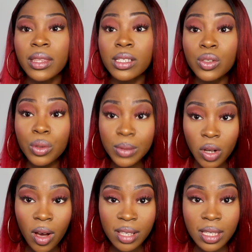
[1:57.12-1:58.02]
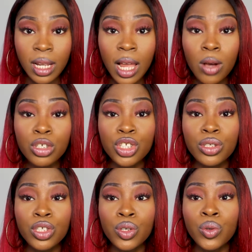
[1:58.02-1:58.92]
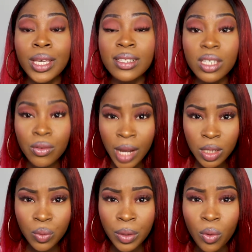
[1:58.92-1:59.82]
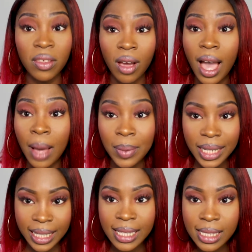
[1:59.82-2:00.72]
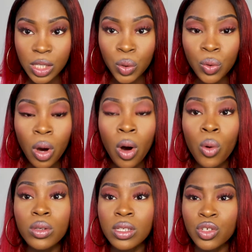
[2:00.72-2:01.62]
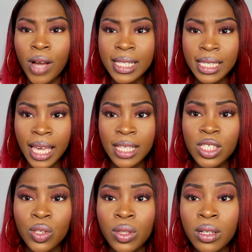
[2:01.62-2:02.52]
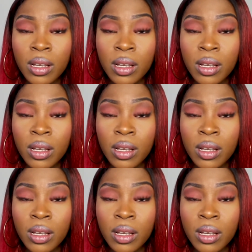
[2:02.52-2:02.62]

This group task allows you to interact with other applicants who are also trying to get into the